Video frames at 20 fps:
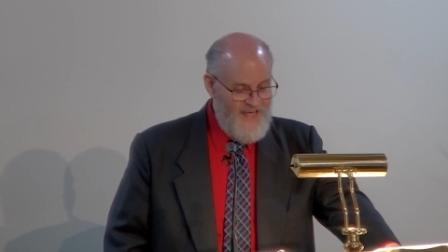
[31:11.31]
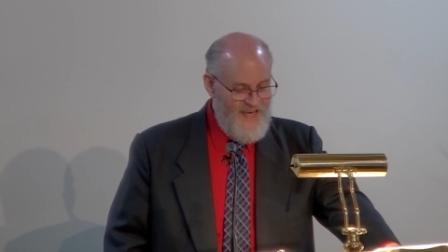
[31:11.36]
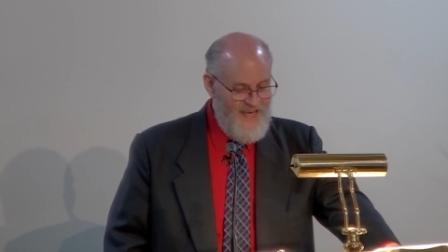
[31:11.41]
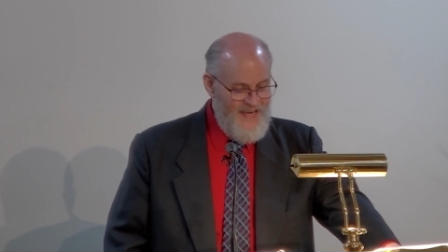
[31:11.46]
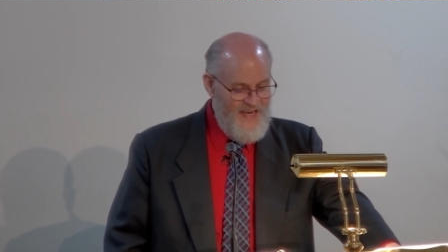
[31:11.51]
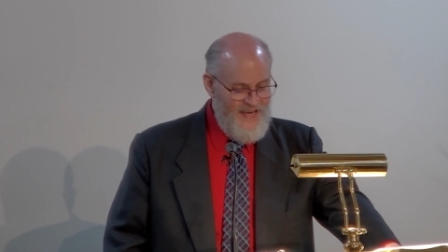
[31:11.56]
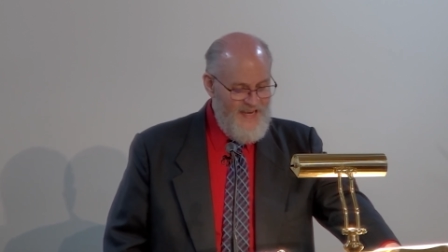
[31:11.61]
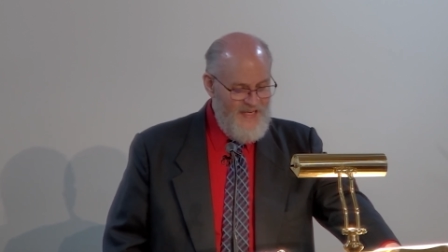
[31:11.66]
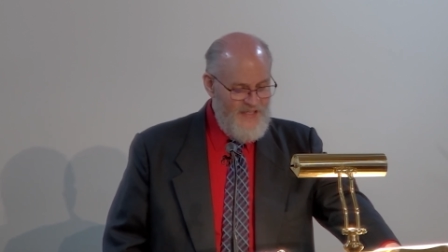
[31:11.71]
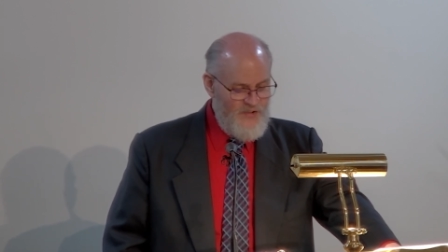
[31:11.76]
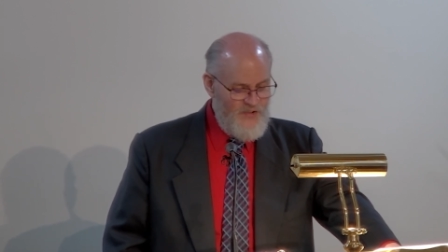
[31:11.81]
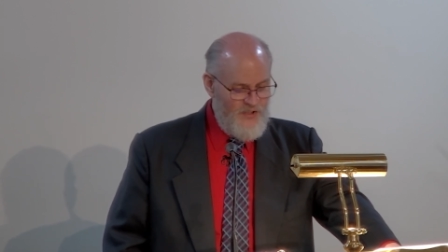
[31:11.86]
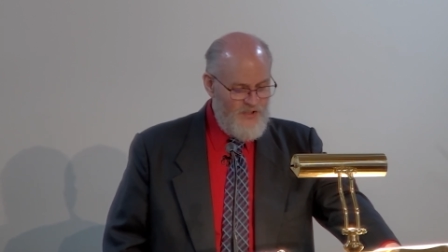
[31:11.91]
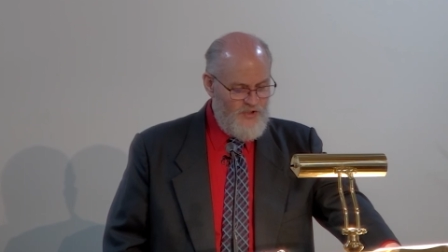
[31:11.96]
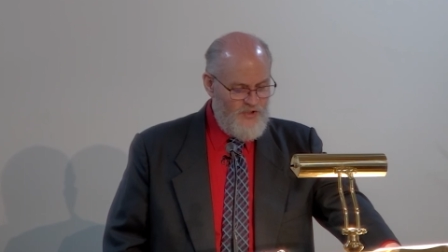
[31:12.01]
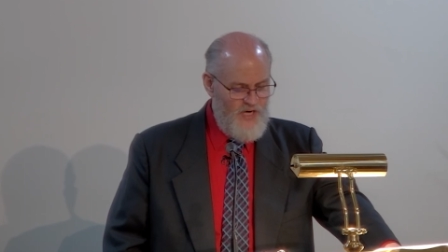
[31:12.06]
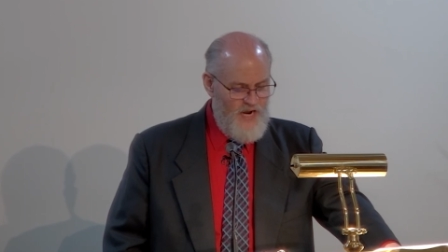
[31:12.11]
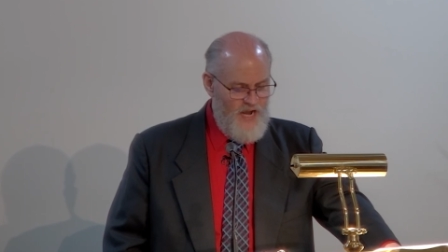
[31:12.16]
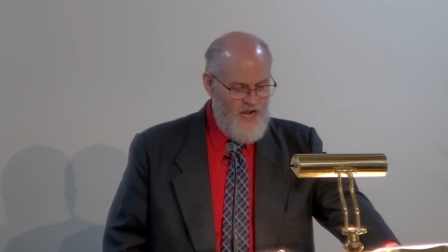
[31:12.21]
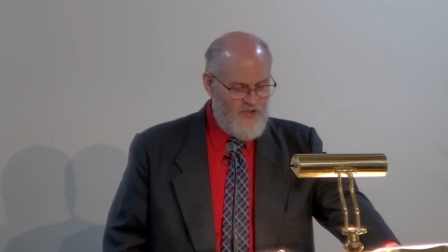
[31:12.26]
Kings
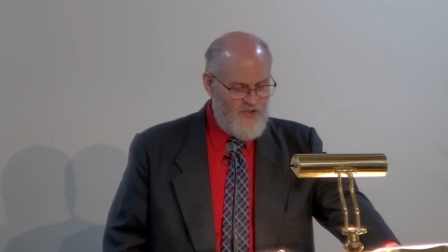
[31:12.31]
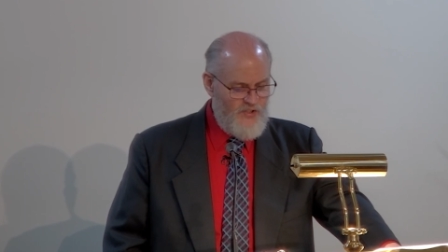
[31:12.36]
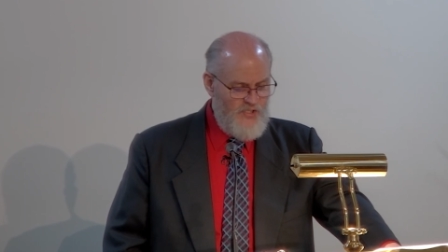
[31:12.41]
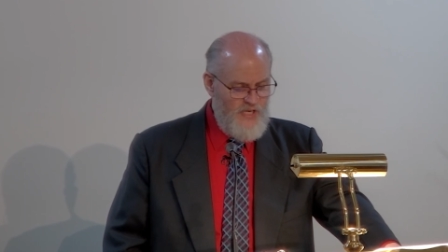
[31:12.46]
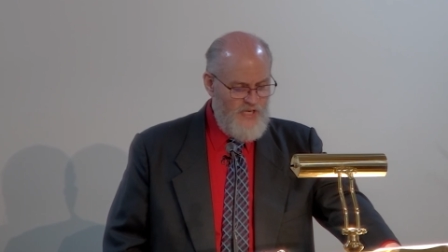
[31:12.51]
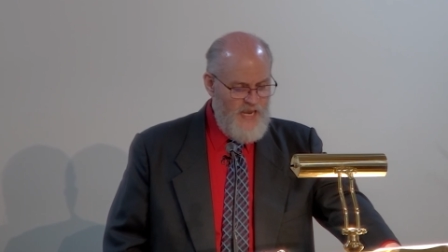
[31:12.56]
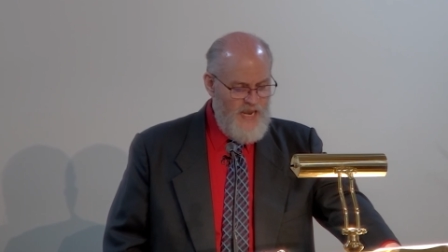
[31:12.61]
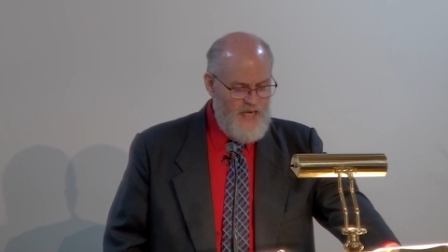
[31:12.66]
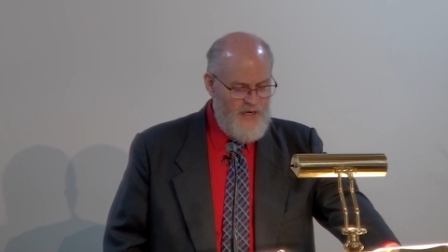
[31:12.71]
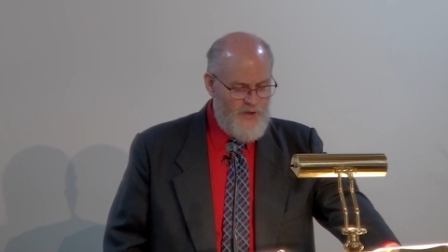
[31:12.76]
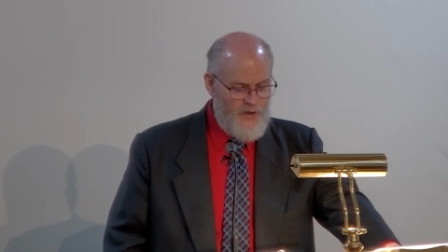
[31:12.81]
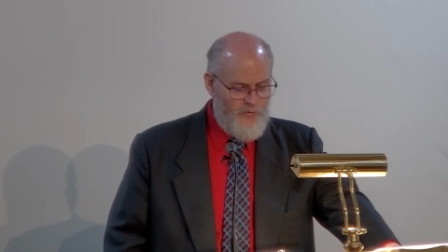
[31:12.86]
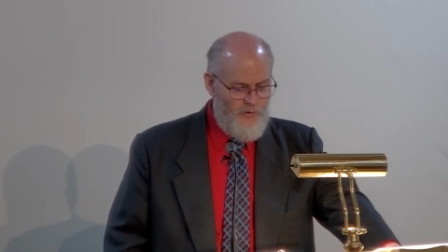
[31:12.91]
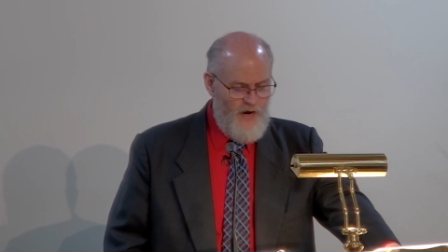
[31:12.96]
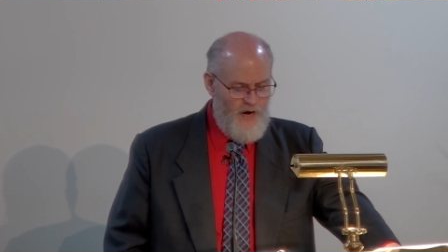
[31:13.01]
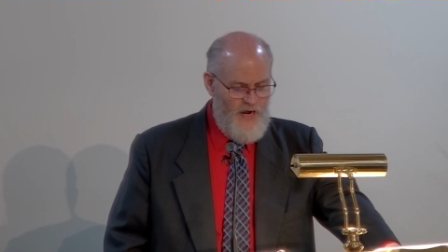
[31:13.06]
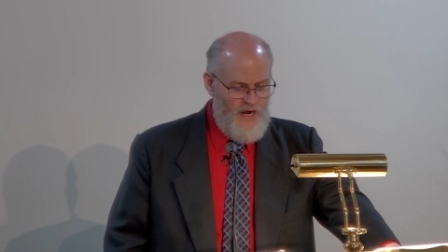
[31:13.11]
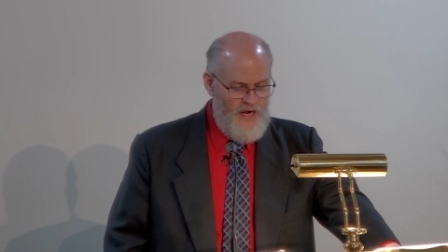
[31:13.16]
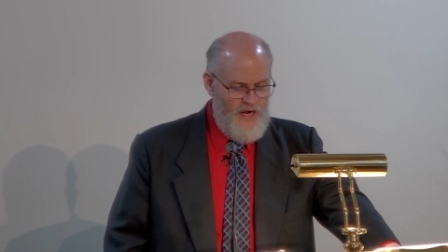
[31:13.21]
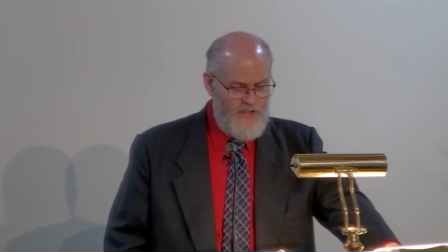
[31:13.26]
shall see and
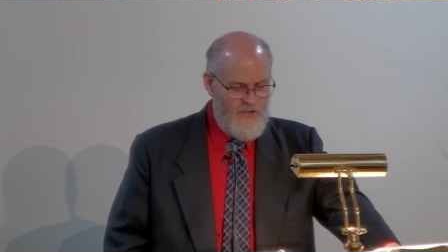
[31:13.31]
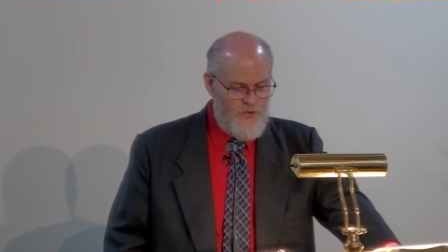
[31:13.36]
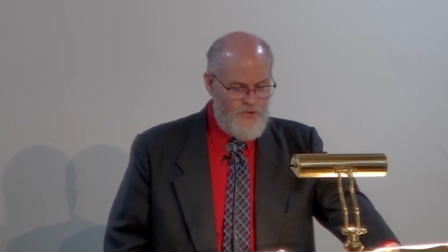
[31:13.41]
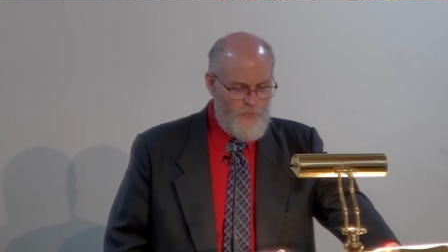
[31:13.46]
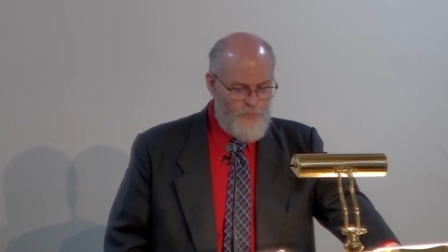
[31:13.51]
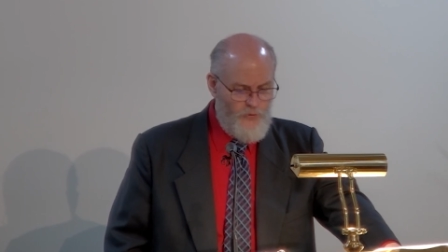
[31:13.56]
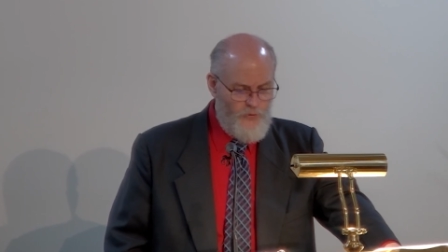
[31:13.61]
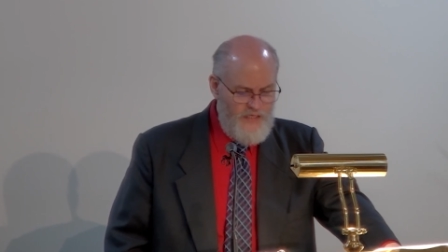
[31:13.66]
arise,